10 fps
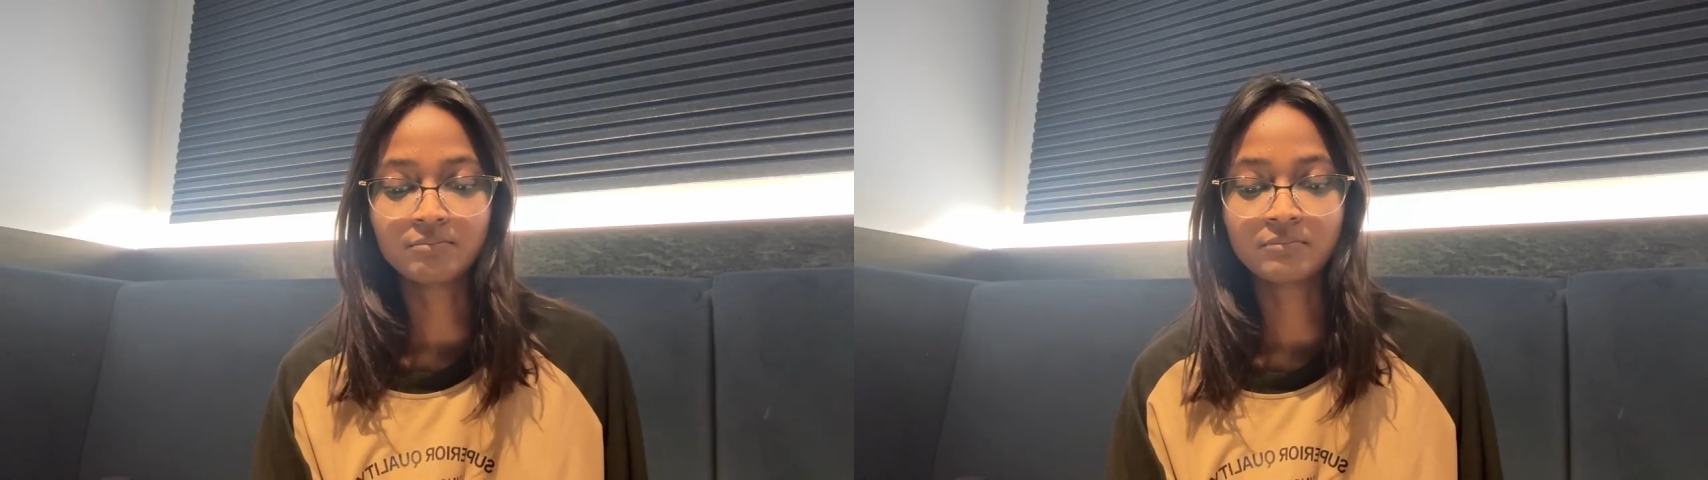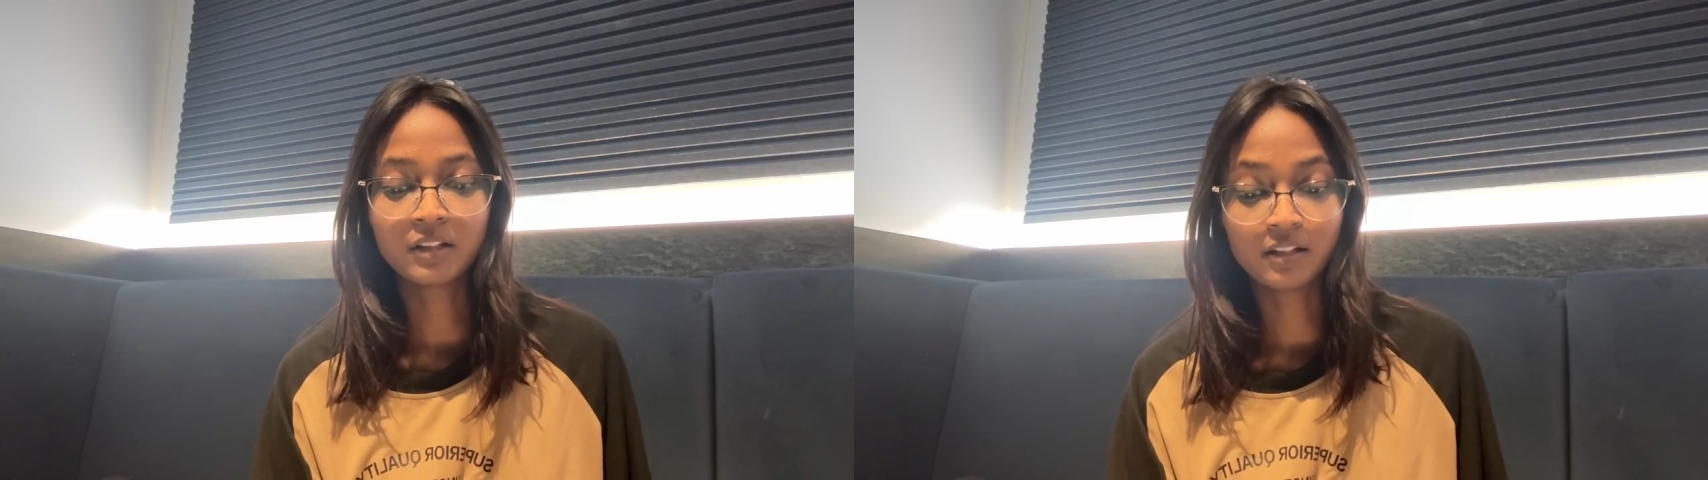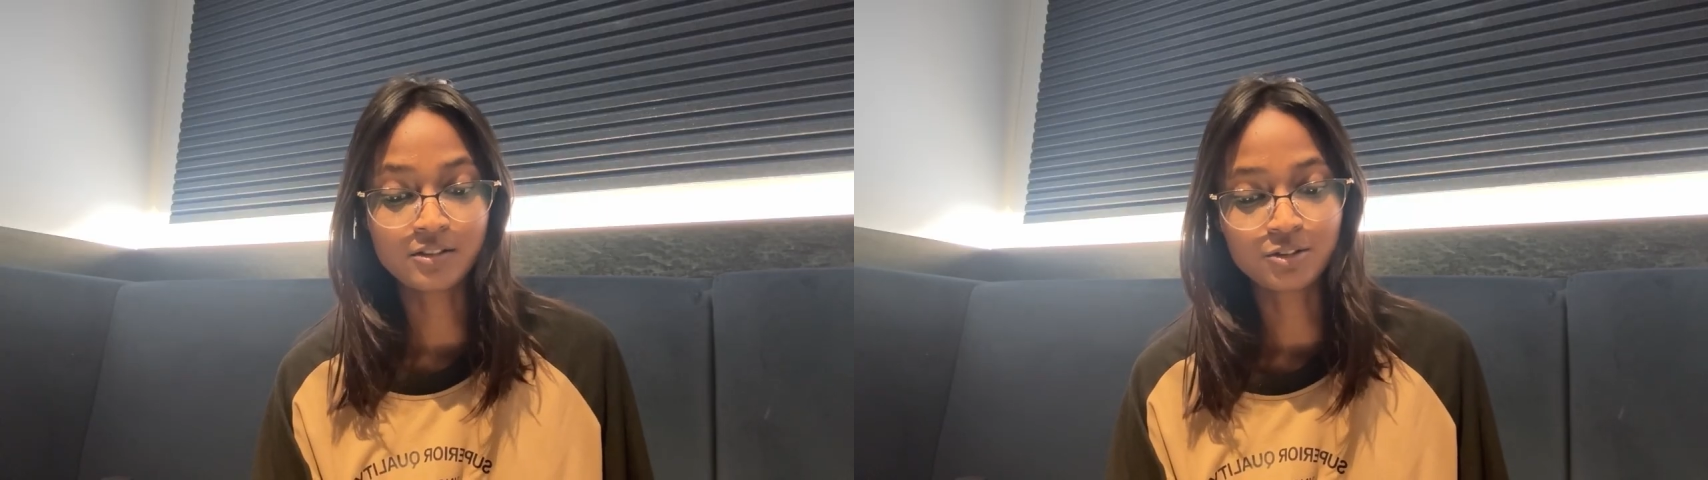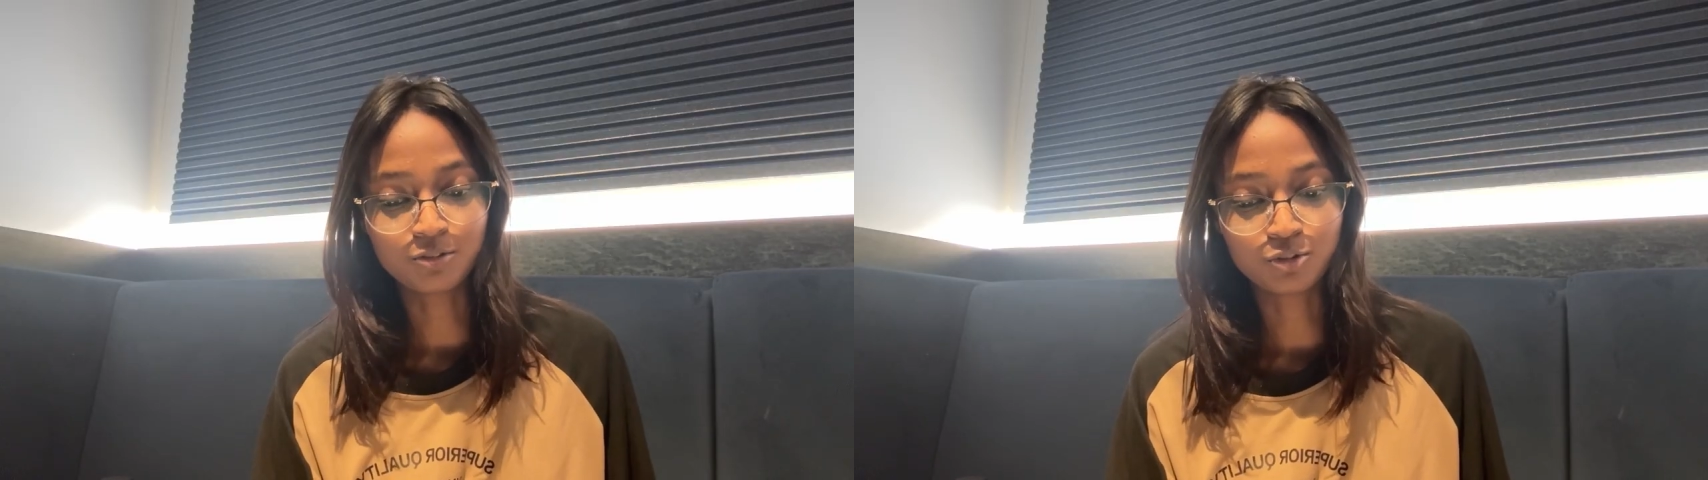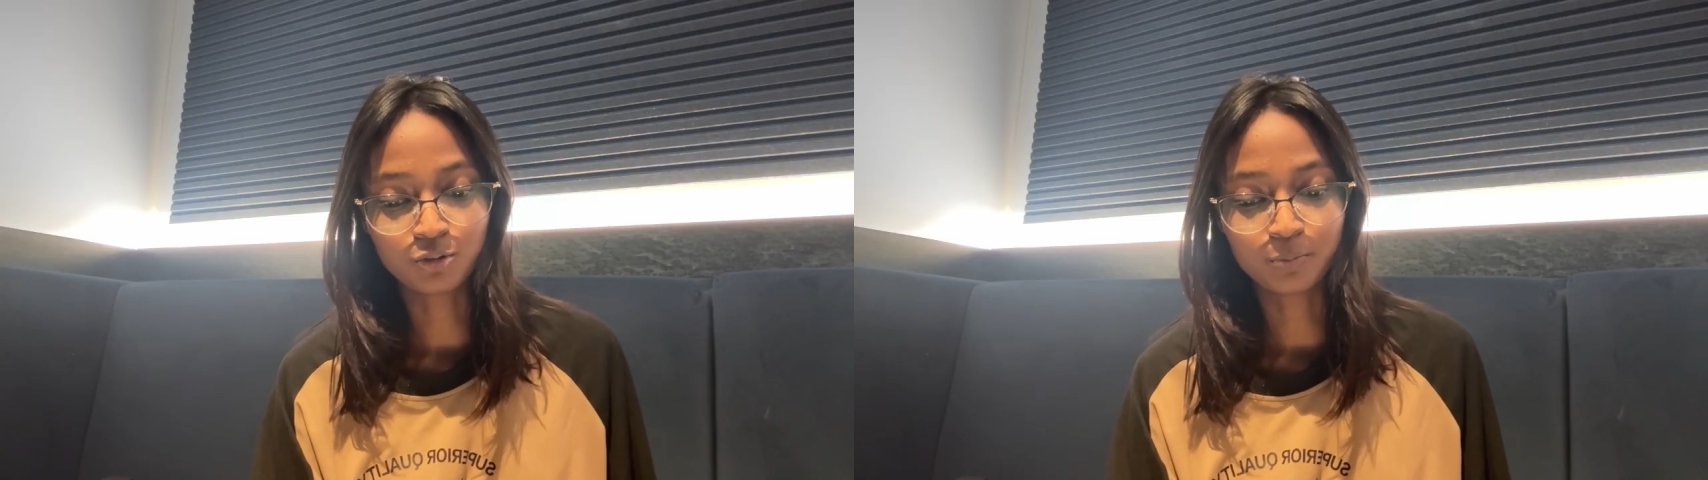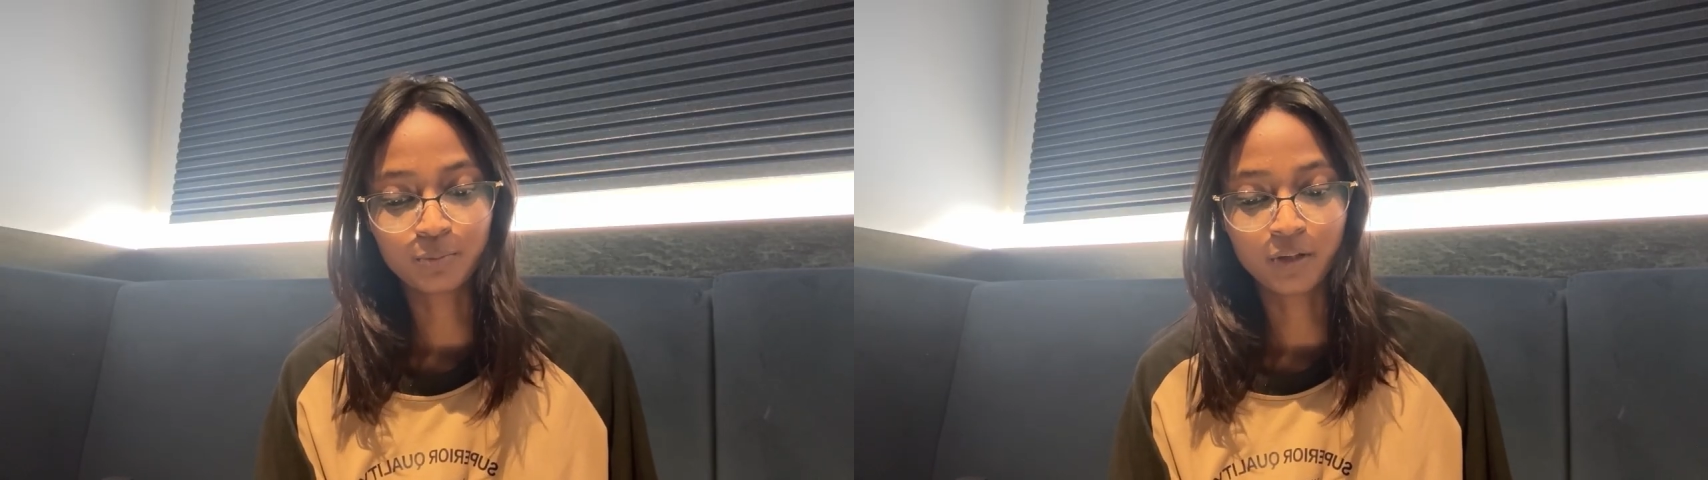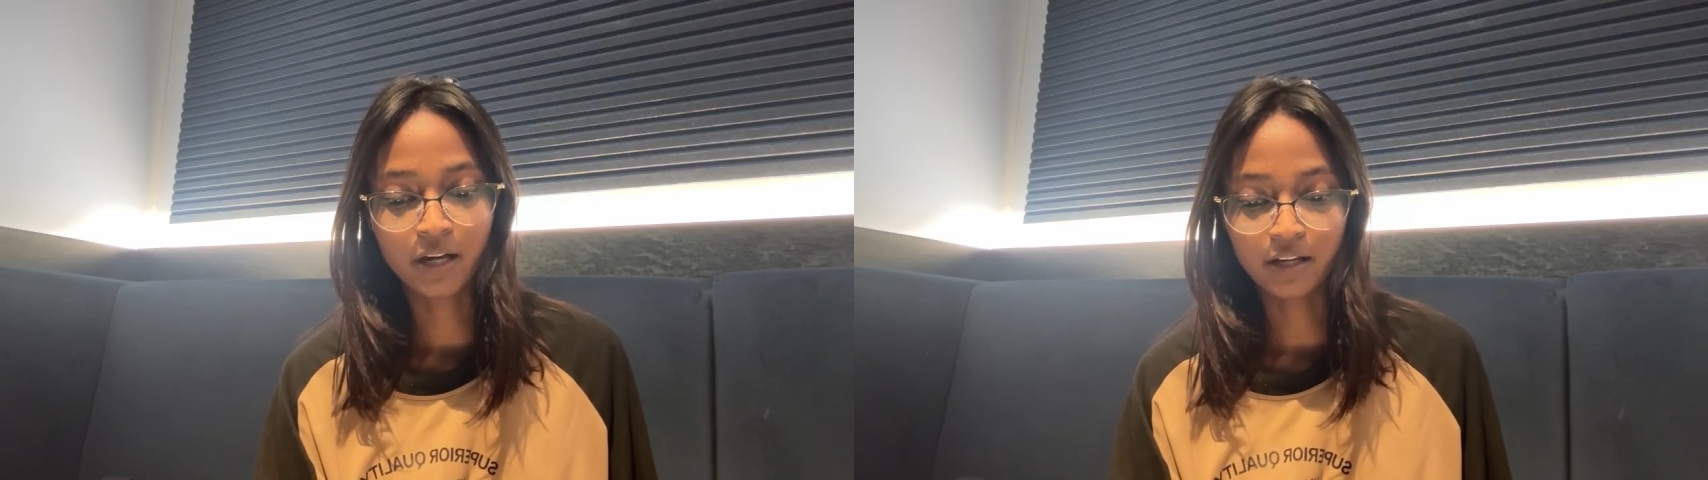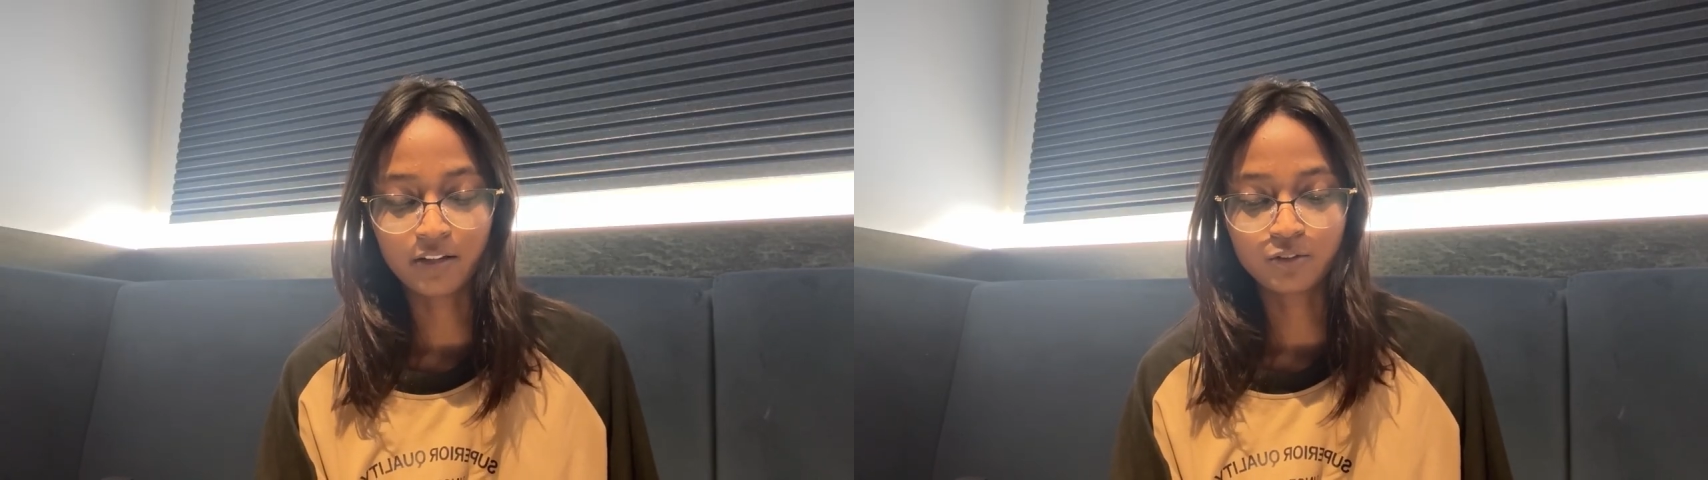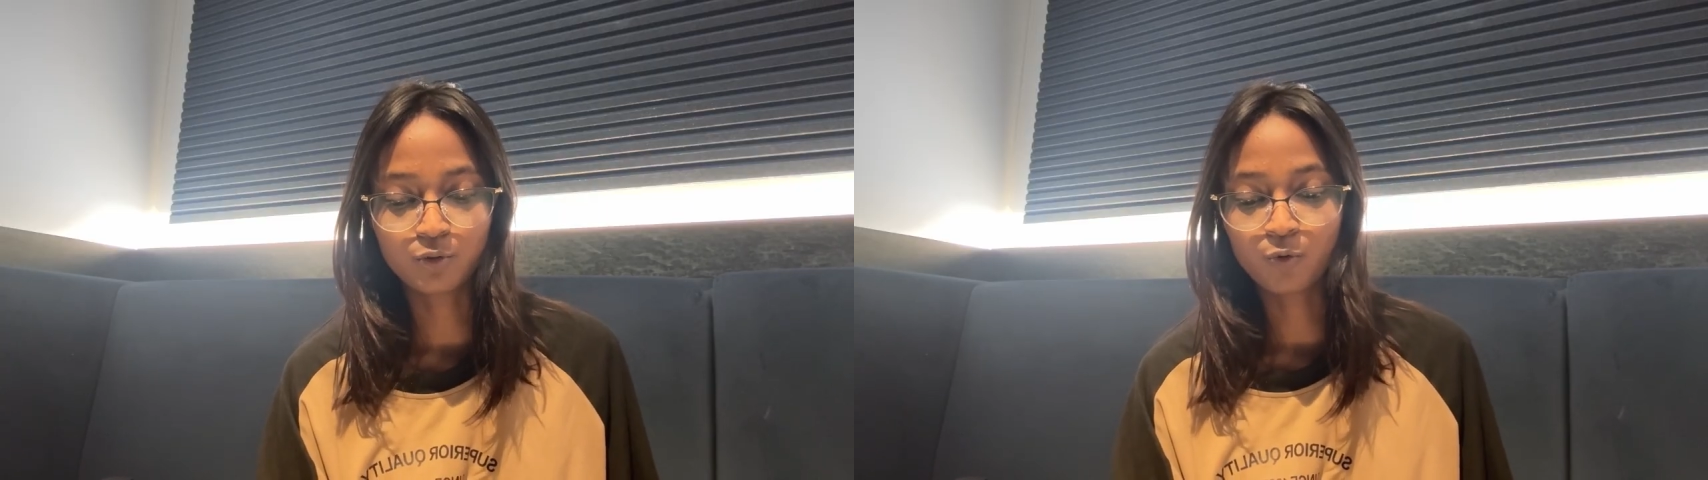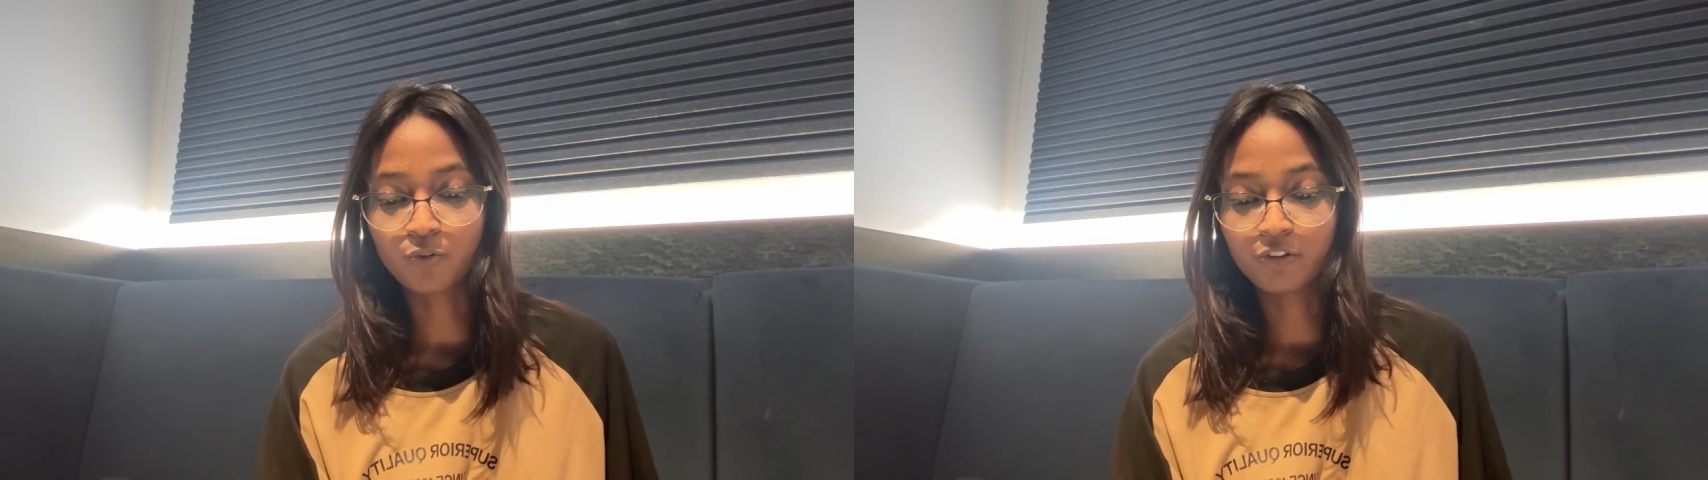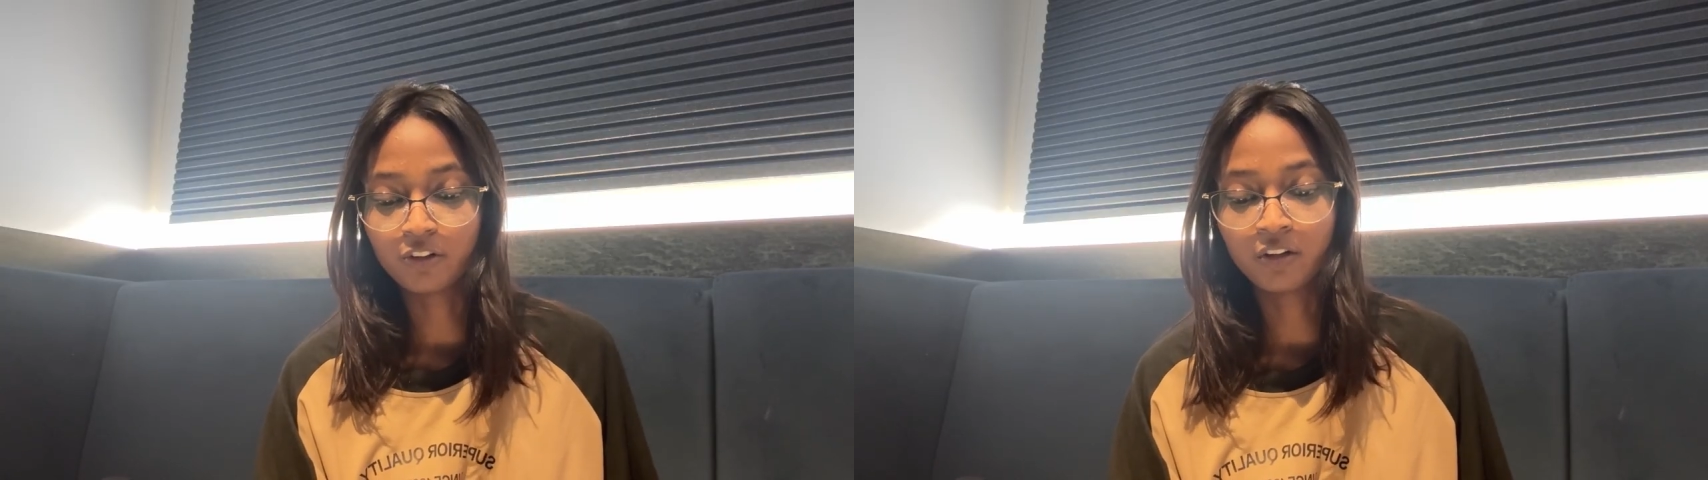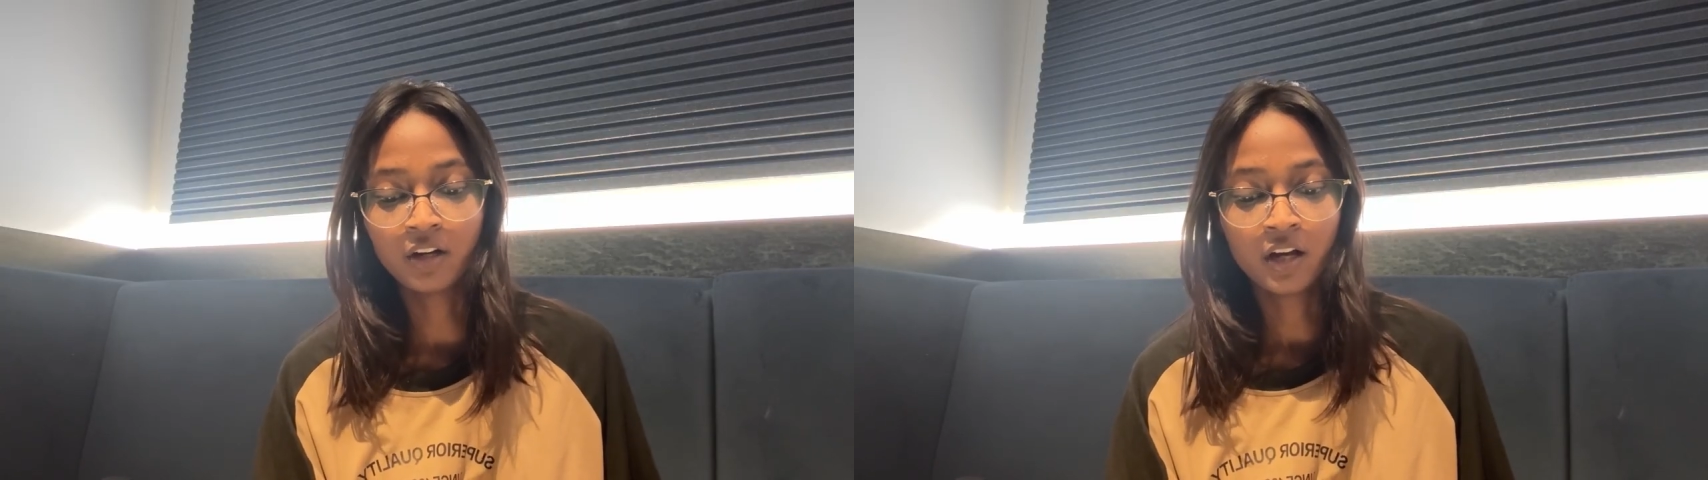connects YouTube and over